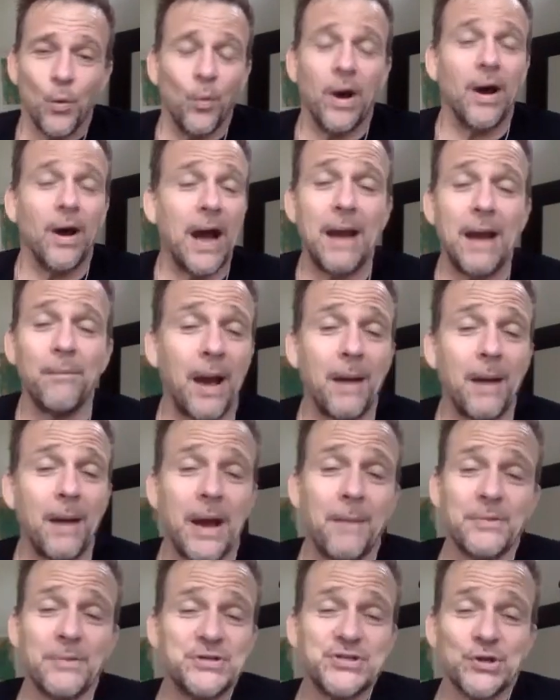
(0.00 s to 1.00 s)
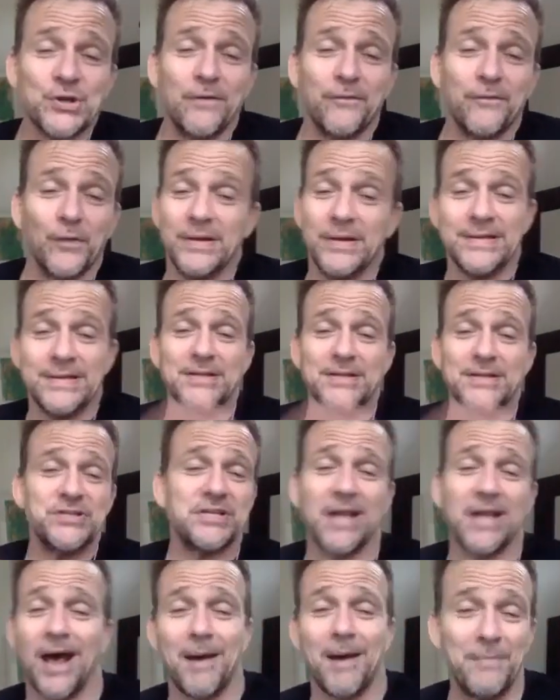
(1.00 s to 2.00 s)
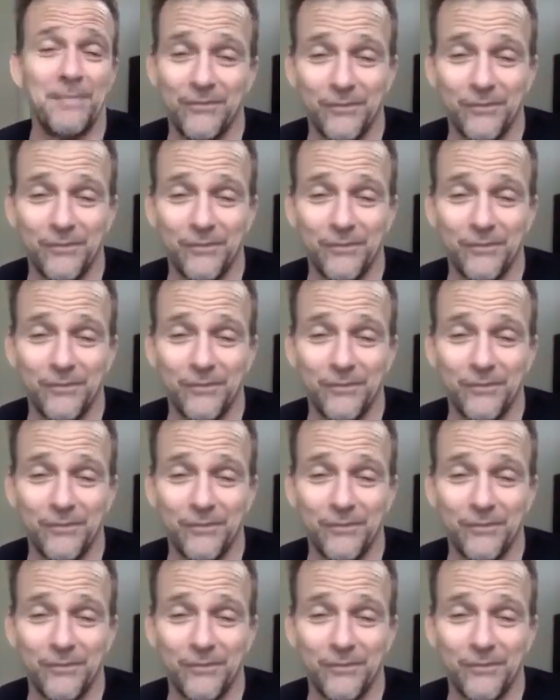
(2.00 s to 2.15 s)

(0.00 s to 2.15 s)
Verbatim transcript: I, I'm I'm a surfer. It didn't stop me